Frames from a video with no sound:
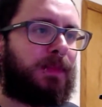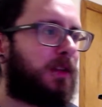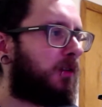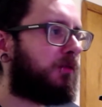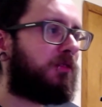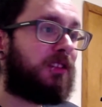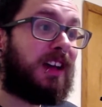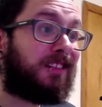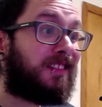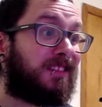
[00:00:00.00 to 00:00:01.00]

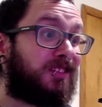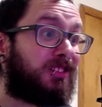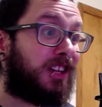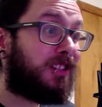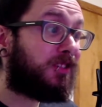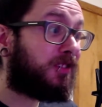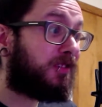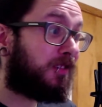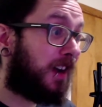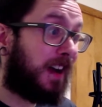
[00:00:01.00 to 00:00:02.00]
CSS
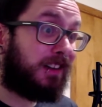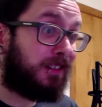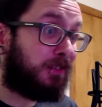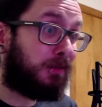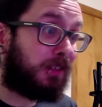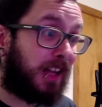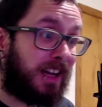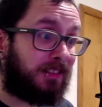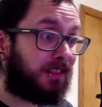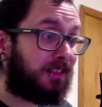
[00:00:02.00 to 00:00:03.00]
changes or adding new
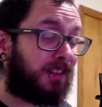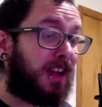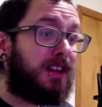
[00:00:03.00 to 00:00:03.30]
classes,